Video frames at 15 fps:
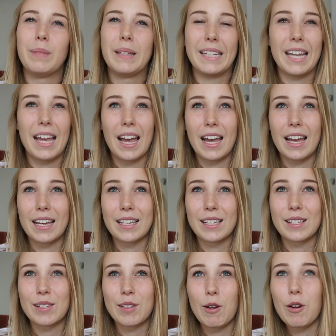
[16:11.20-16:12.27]
yeah,
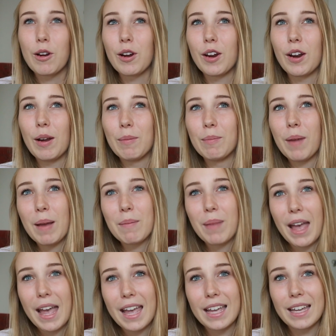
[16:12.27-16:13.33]
so my
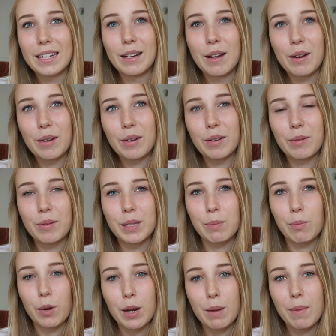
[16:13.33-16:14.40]
pain was
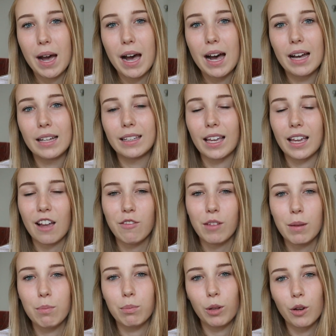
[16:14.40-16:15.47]
pretty bad. Like I've
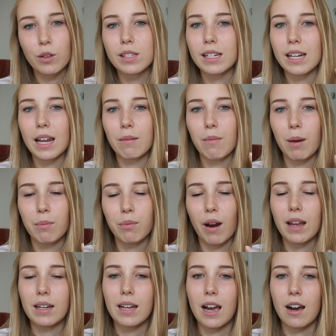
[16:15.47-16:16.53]
like blocked it out of my
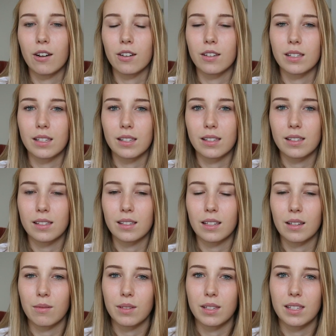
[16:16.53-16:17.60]
brain now because
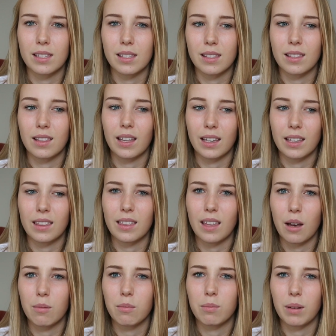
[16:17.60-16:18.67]
it was like
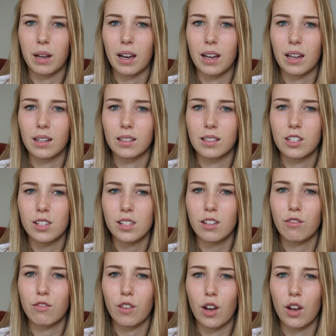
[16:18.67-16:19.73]
that bad. Just
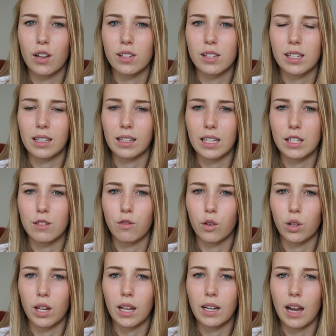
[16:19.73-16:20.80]
the first at least
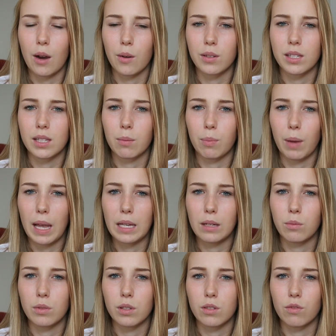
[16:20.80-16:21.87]
48 hours the
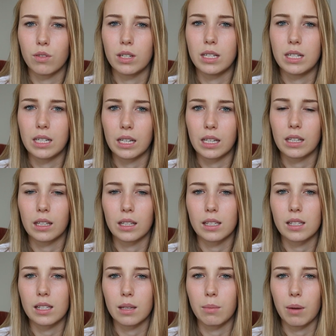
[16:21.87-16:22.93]
pain was
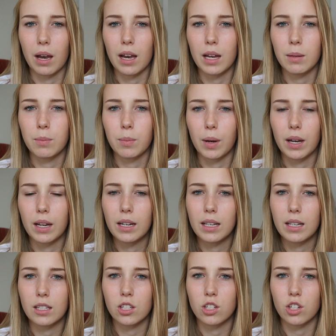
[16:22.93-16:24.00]
ridiculously bad, but
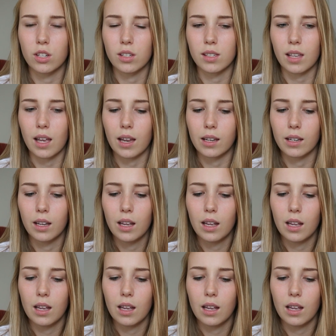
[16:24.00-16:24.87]
it's just like